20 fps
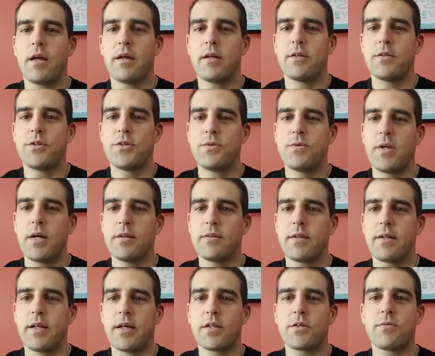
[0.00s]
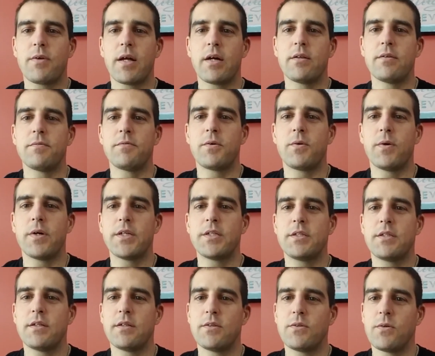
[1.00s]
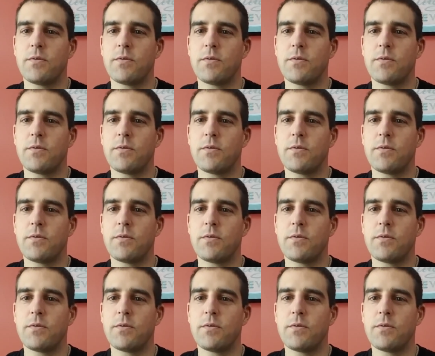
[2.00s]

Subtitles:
and shoot out the next round of questions.